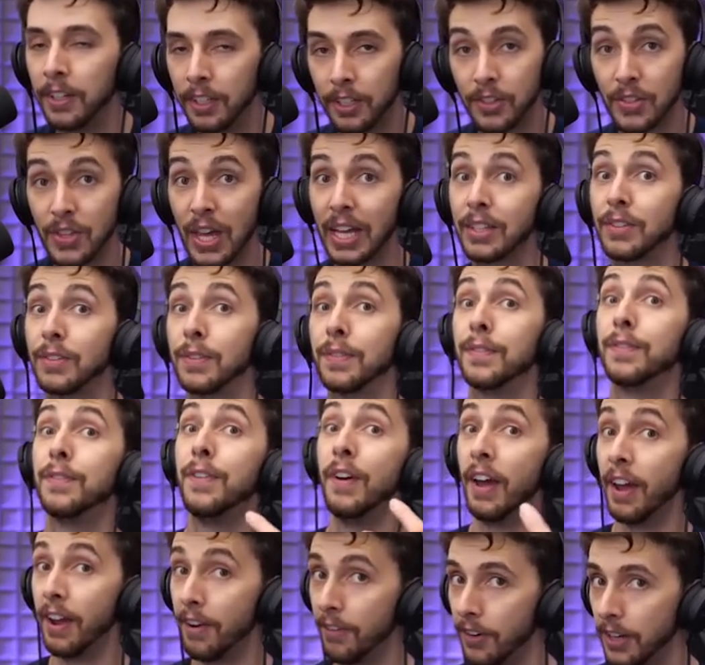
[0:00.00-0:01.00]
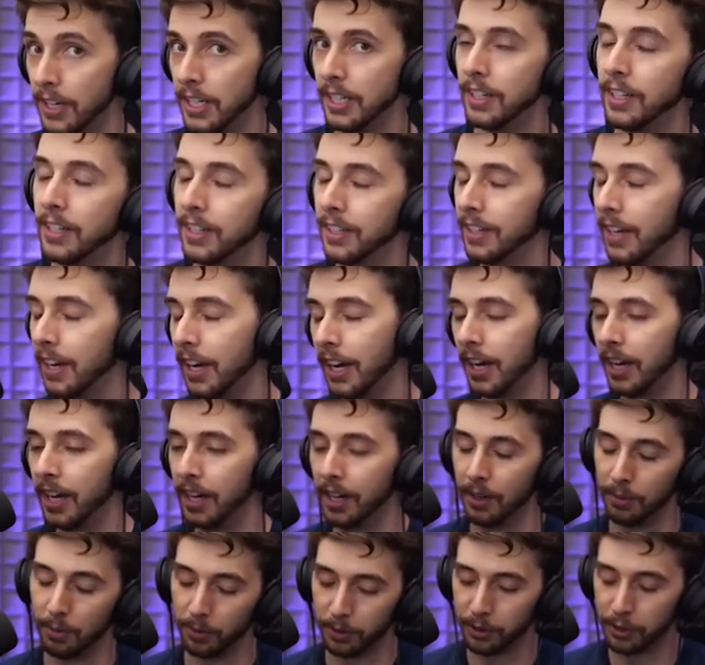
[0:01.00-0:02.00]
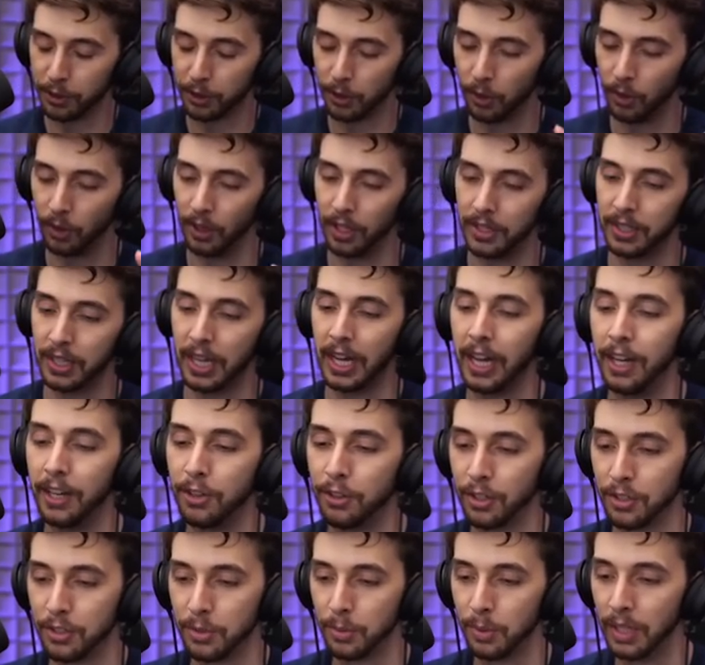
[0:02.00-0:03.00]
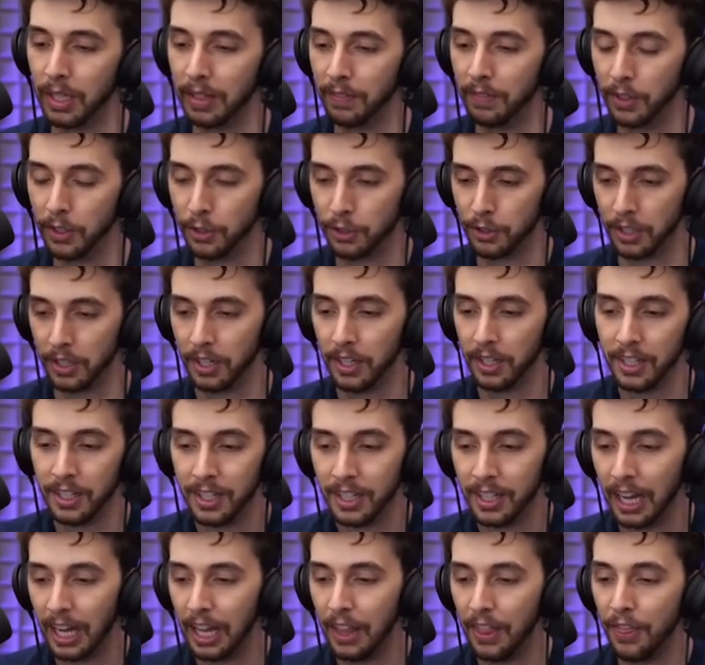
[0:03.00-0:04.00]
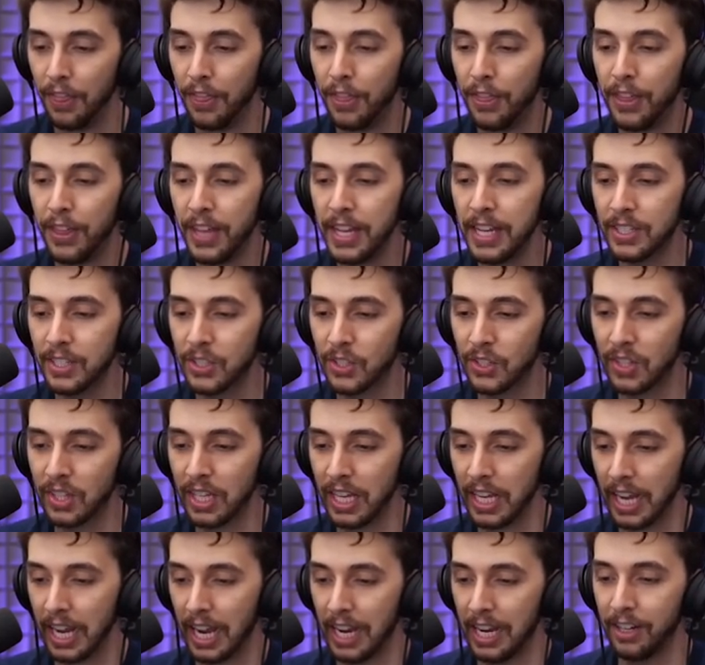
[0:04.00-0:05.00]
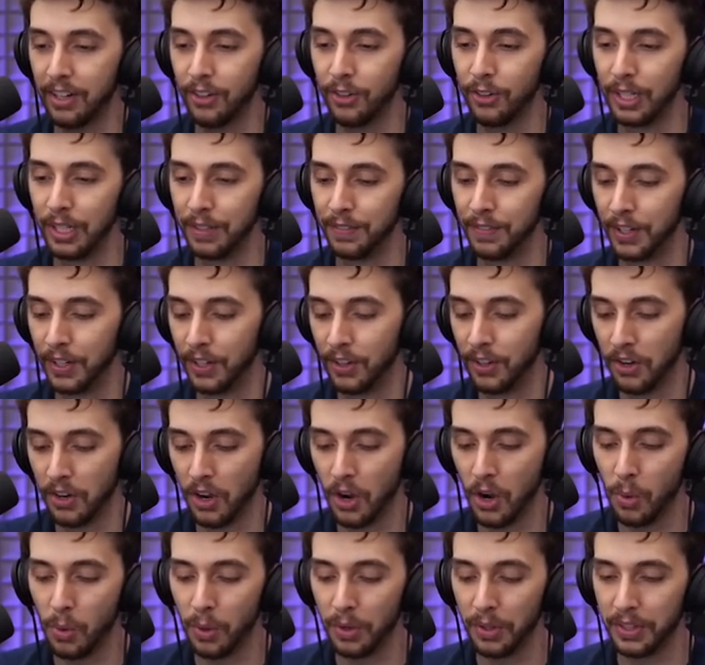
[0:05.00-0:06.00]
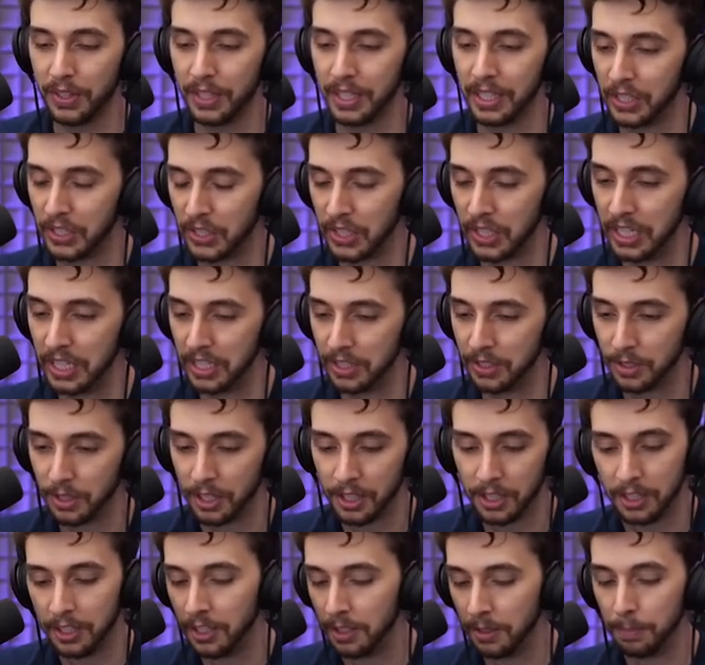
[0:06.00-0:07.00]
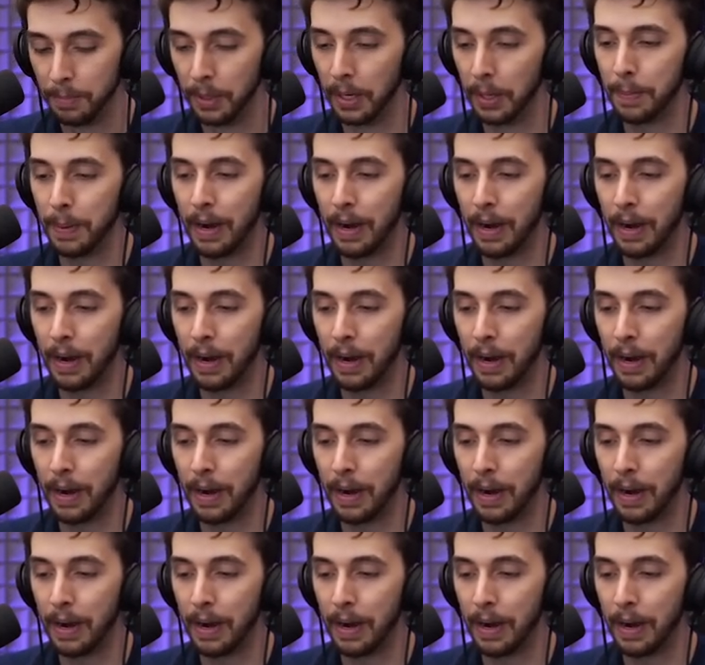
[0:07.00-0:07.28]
because that's very, uh, what do you call it, uh, Jurassic World Evolution. And this thing, I don't even know what this is, but